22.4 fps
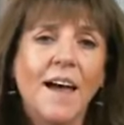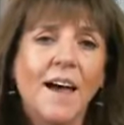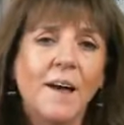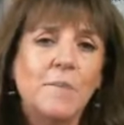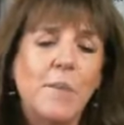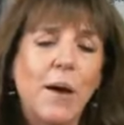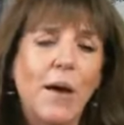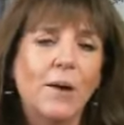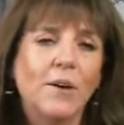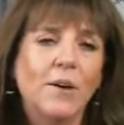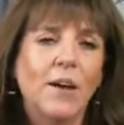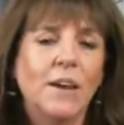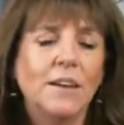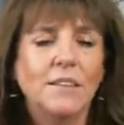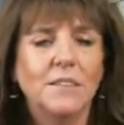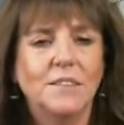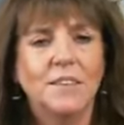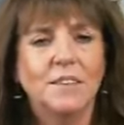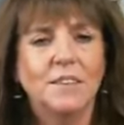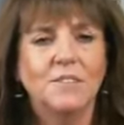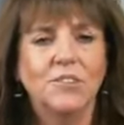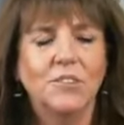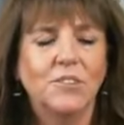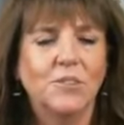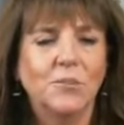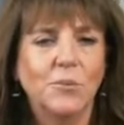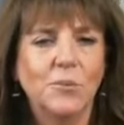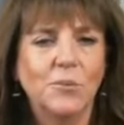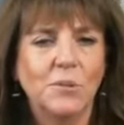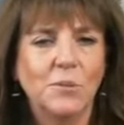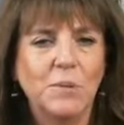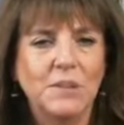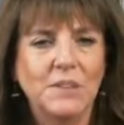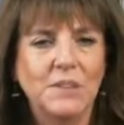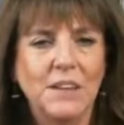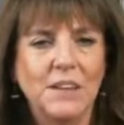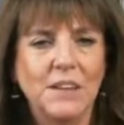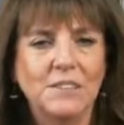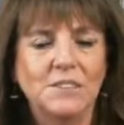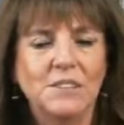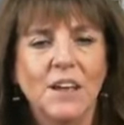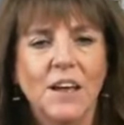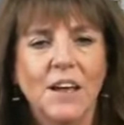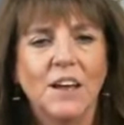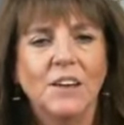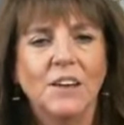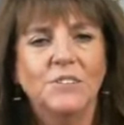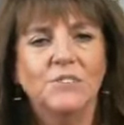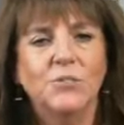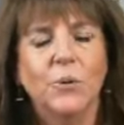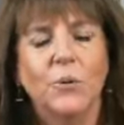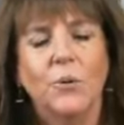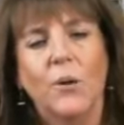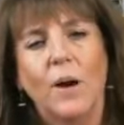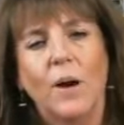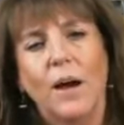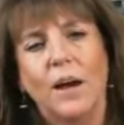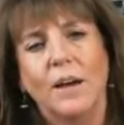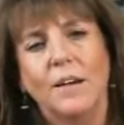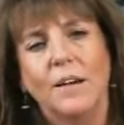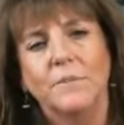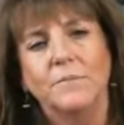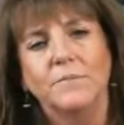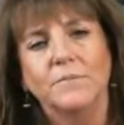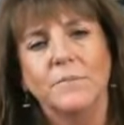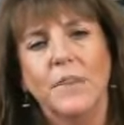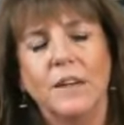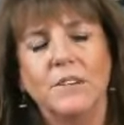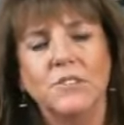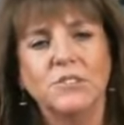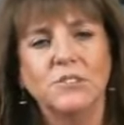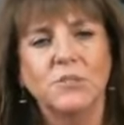about anything to do with batiks. So I